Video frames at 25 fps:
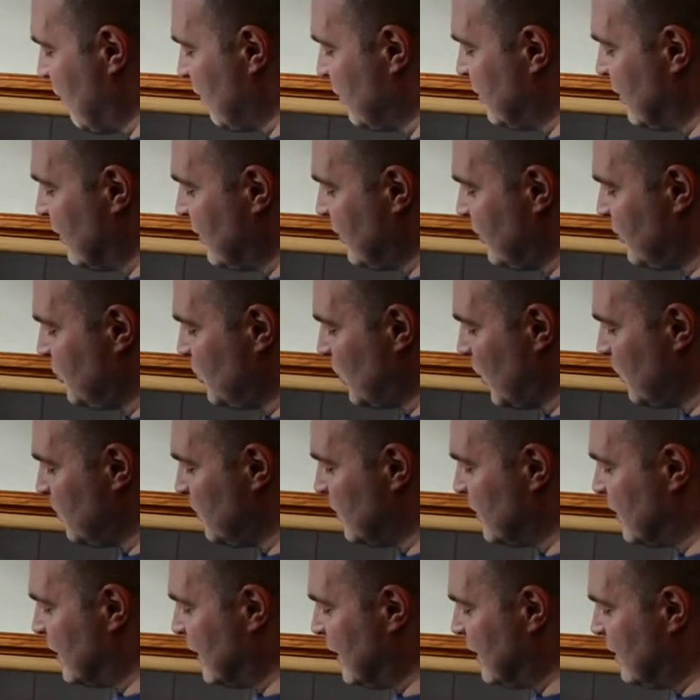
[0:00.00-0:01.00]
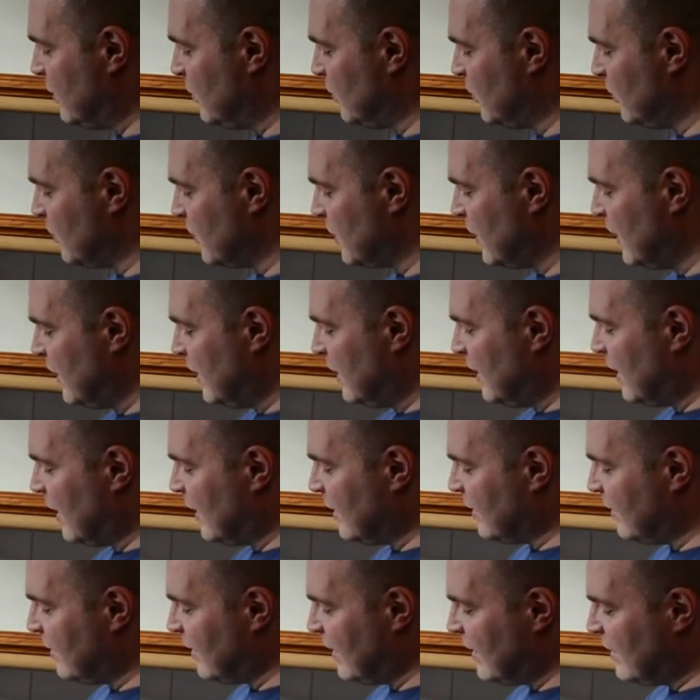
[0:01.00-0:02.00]
of scissors to open the decork,
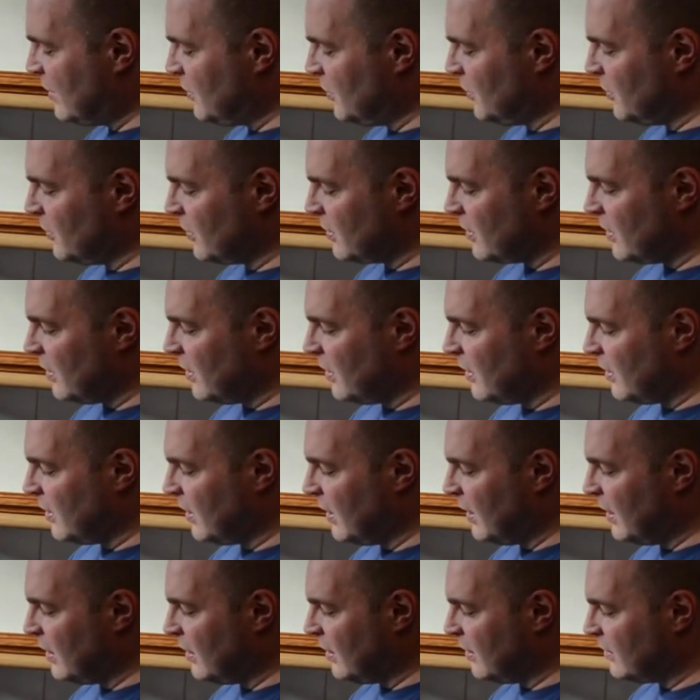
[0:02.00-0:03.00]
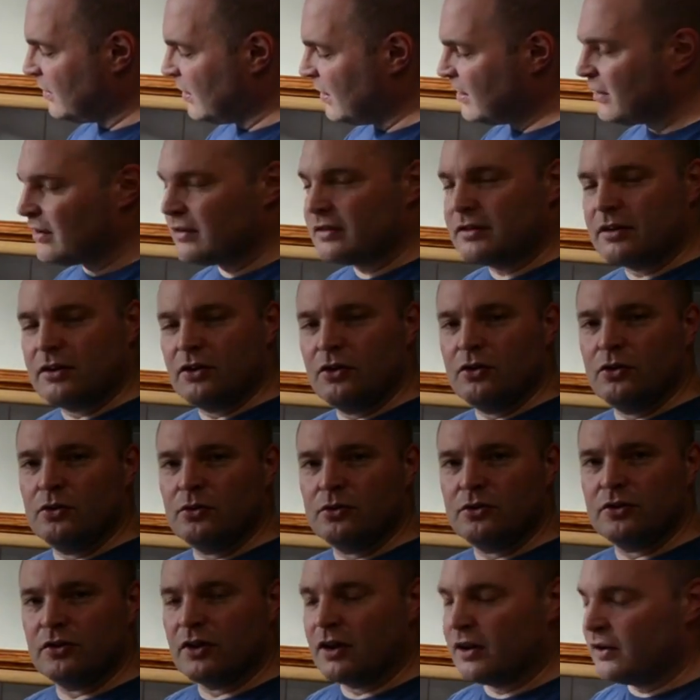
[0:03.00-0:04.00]
and the decork, I did a
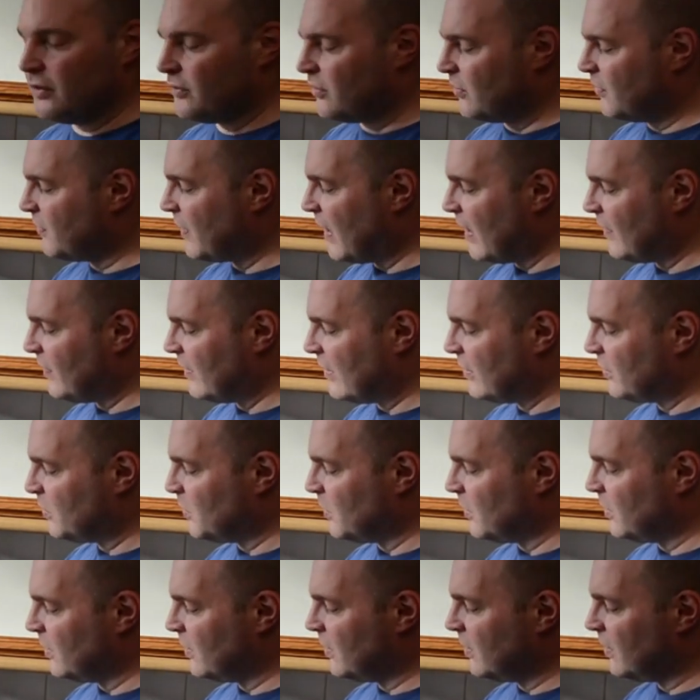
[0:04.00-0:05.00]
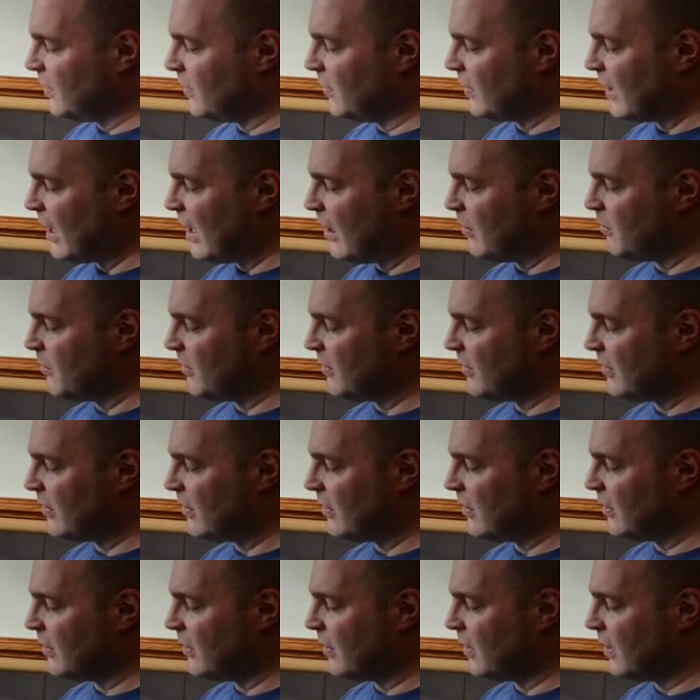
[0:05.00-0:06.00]
Google search, found this one on
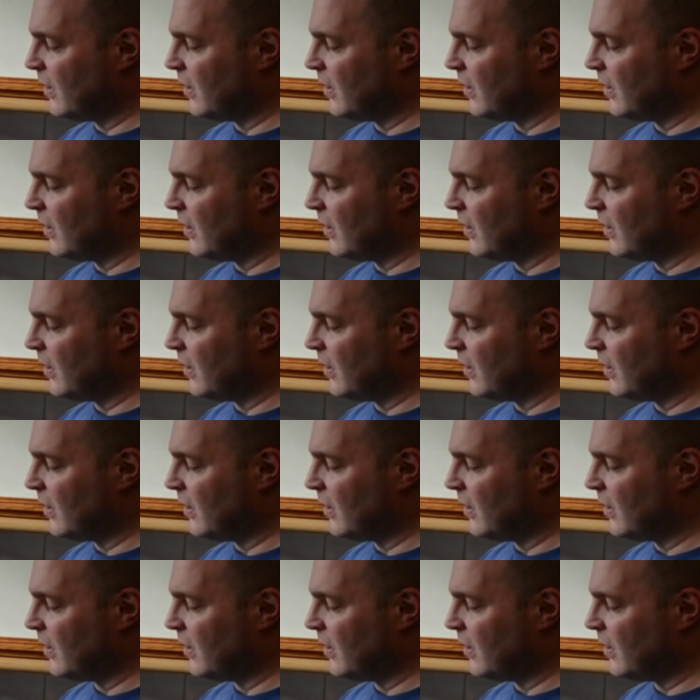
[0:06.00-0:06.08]
Amazon.